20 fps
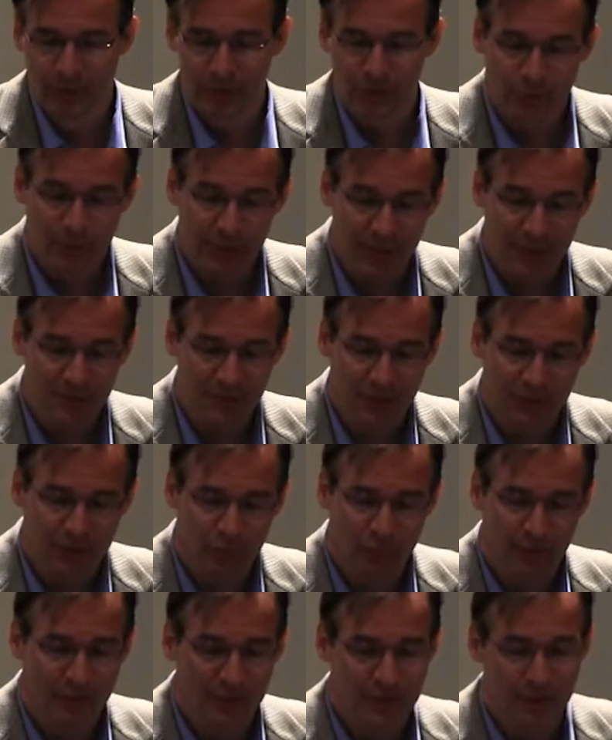So we need
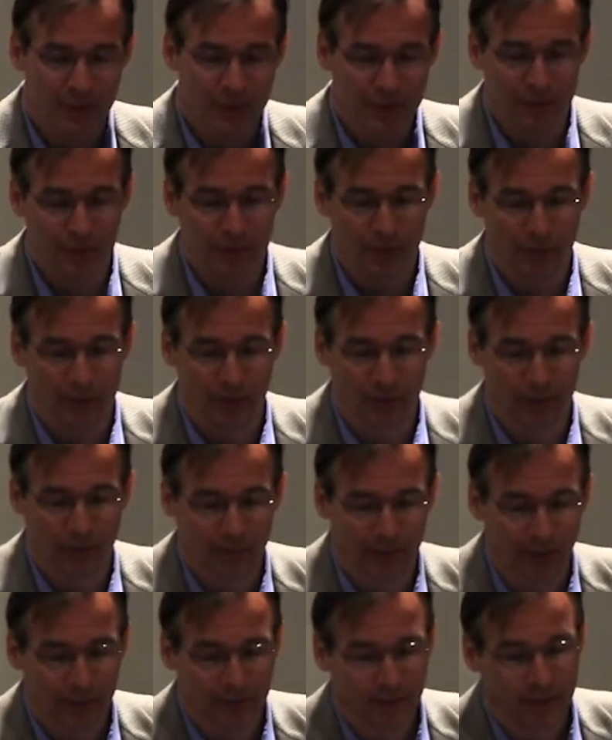software engineers for code
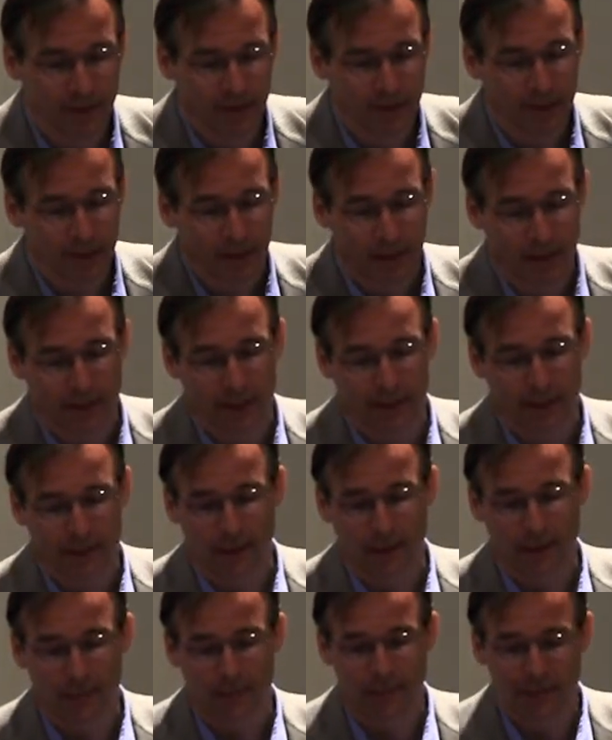development and
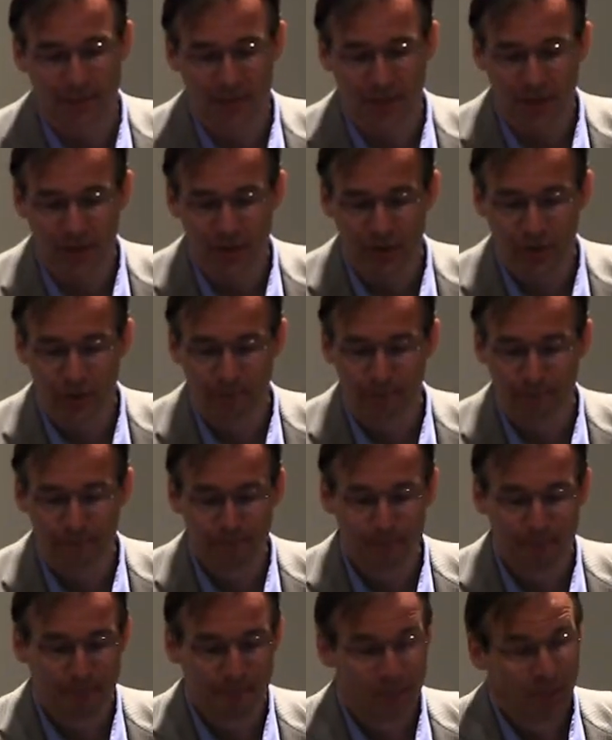optimization.
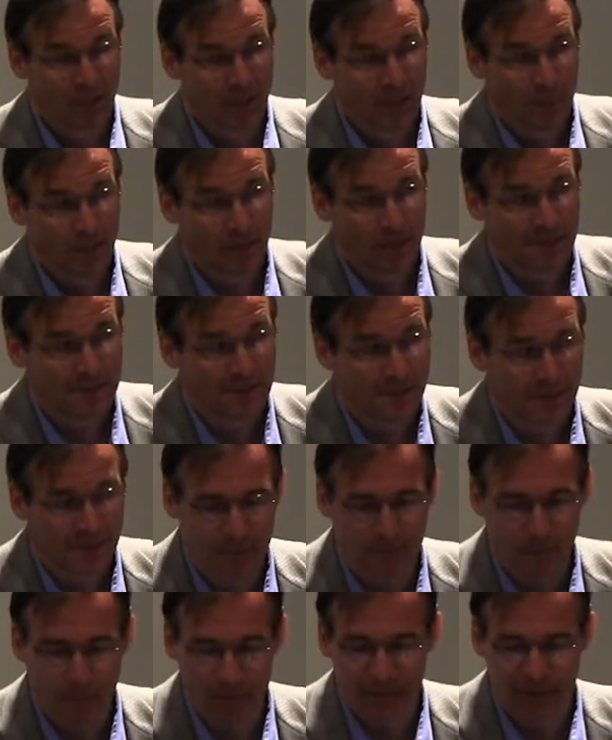We need
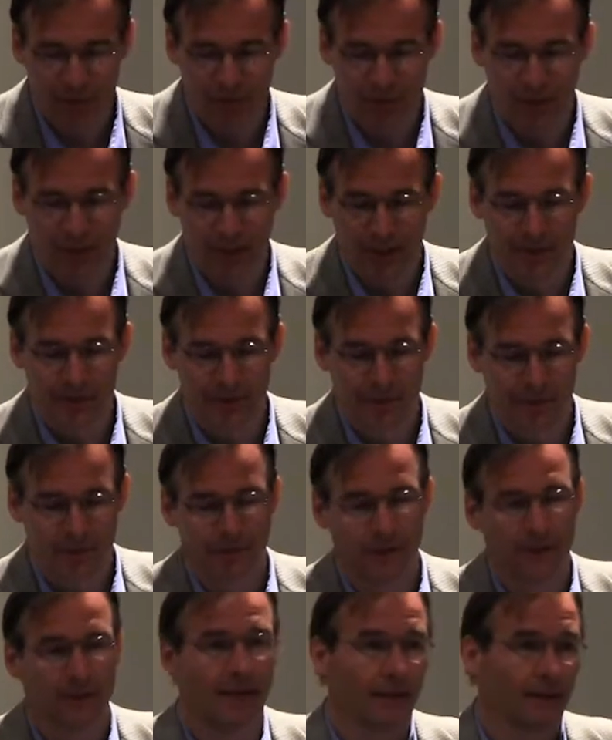system administrators
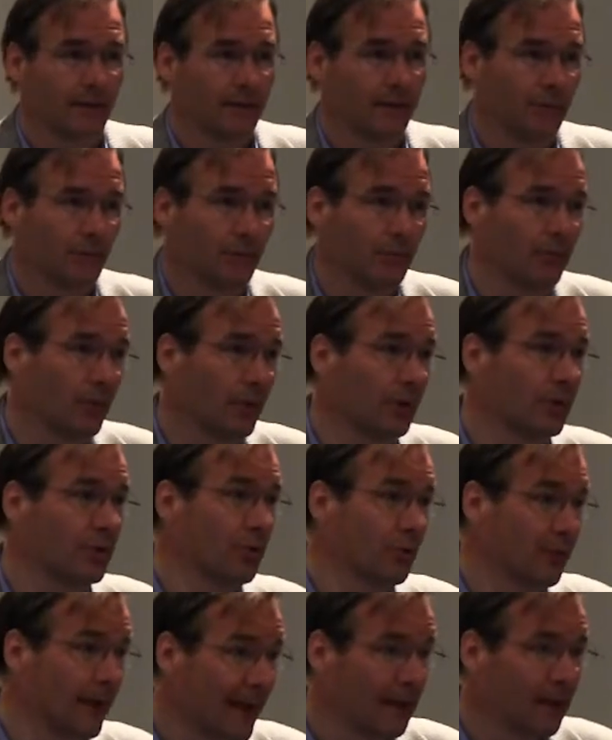that work
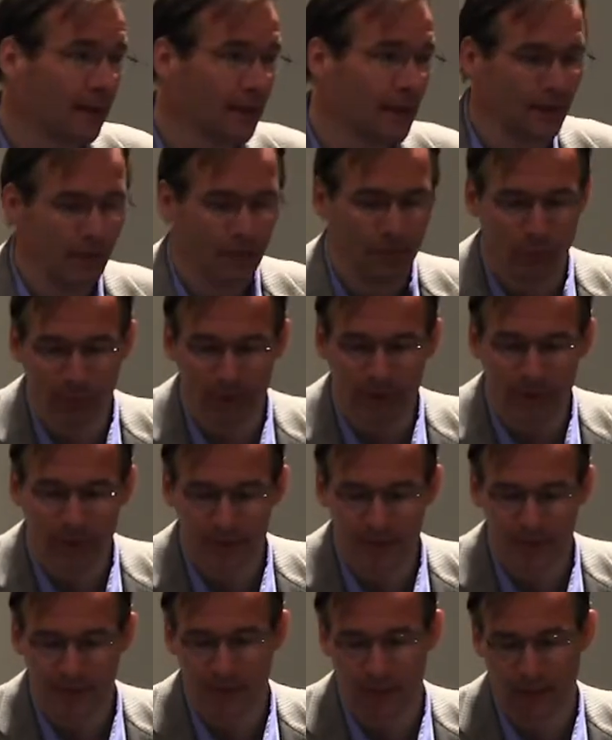directly with
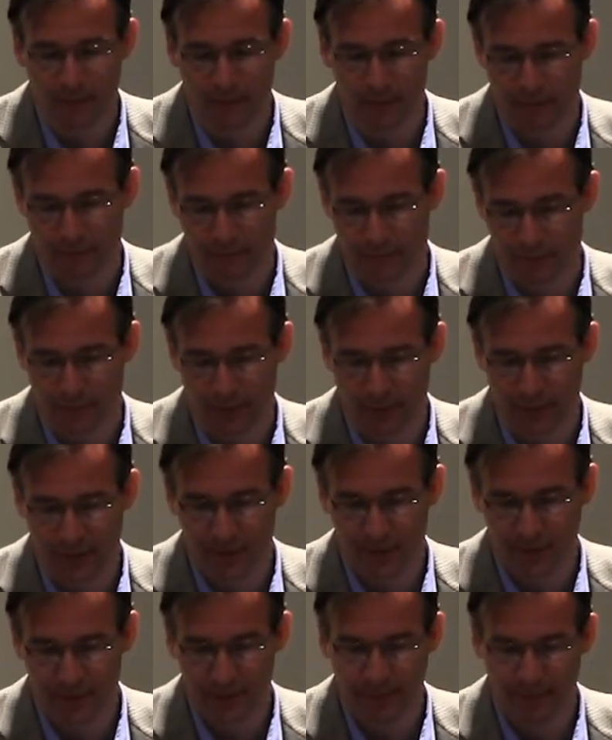us and for
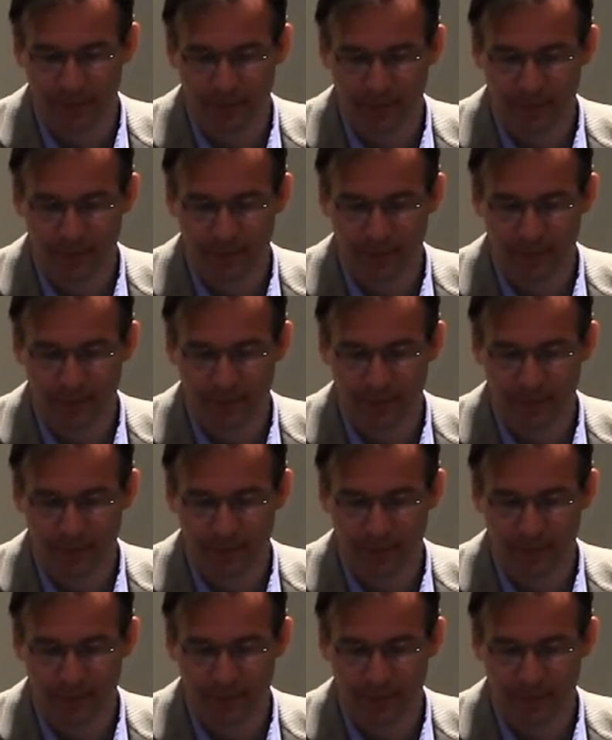us.